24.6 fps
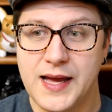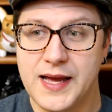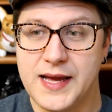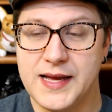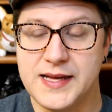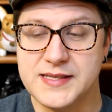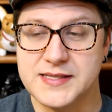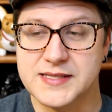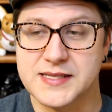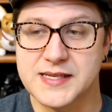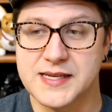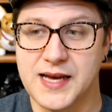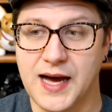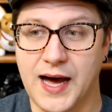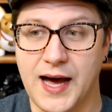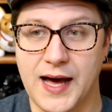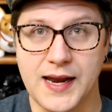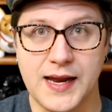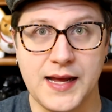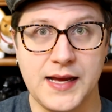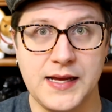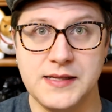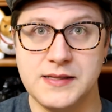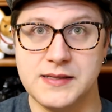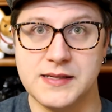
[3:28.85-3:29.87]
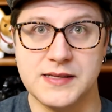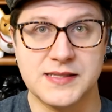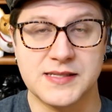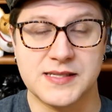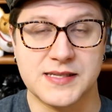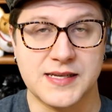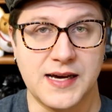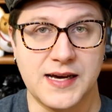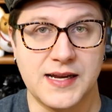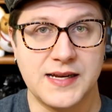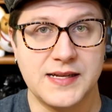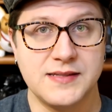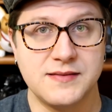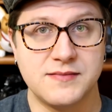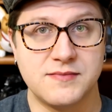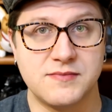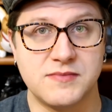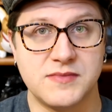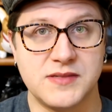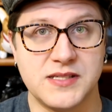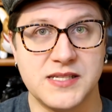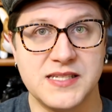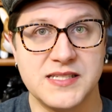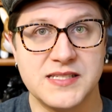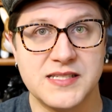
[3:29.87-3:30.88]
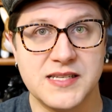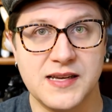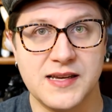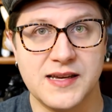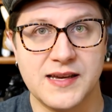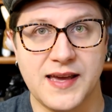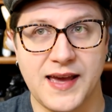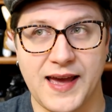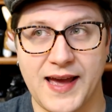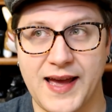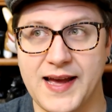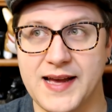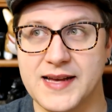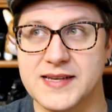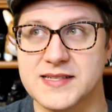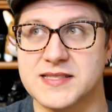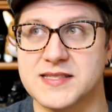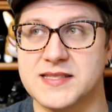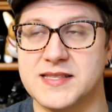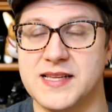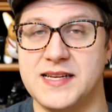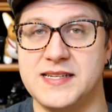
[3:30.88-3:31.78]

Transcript: It's got a decent cast.